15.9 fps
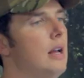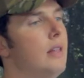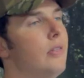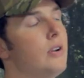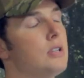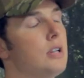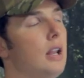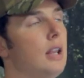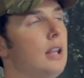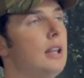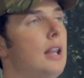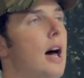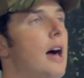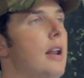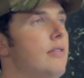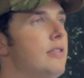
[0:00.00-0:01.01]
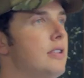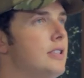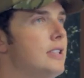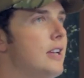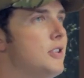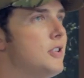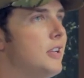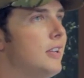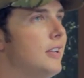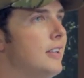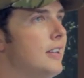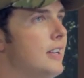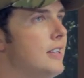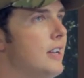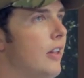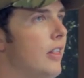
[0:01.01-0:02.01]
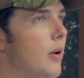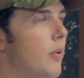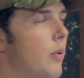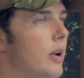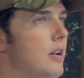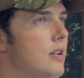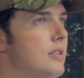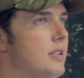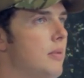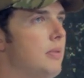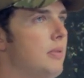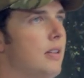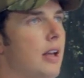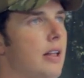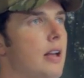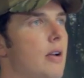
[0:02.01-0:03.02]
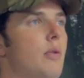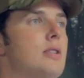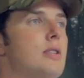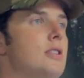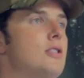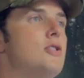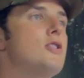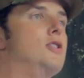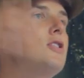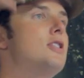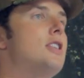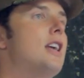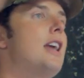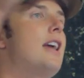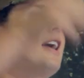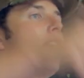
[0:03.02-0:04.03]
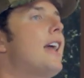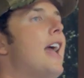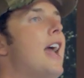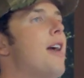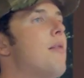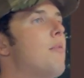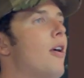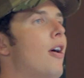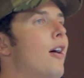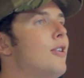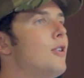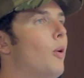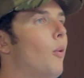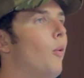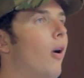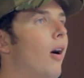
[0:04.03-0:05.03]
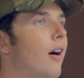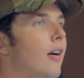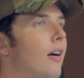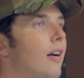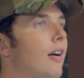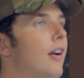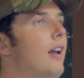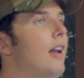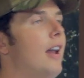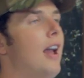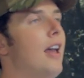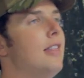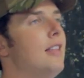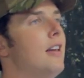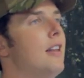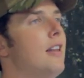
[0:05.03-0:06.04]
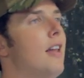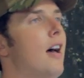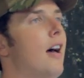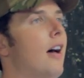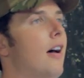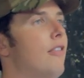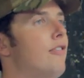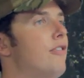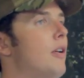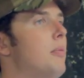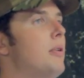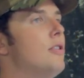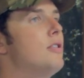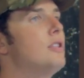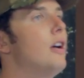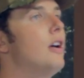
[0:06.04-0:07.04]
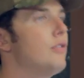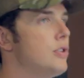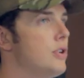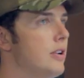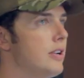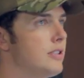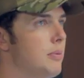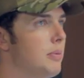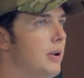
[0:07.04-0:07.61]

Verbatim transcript: There's a lot of attention to detail that went into something like that. It wasn't just sticking a camera underwater and then uh, filming yourself shooting some